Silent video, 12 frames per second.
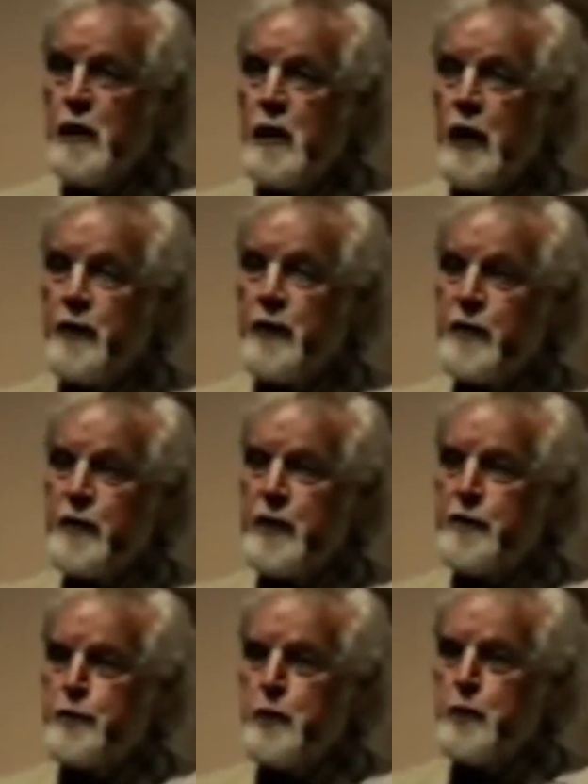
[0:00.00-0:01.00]
I said,
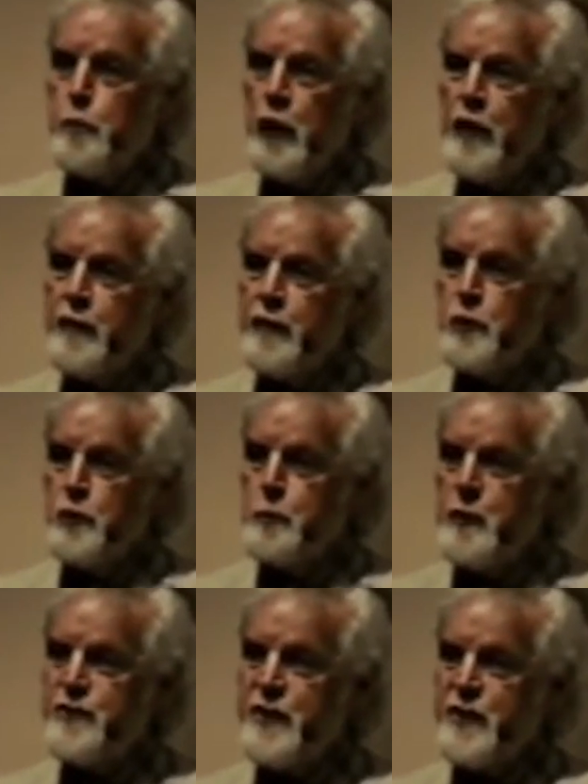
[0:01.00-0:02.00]
it's the blood of your
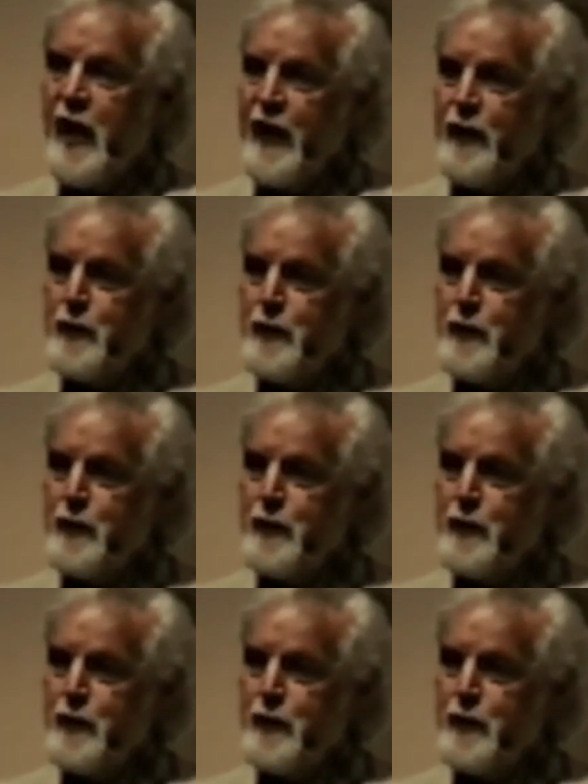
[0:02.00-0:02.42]
Messiah.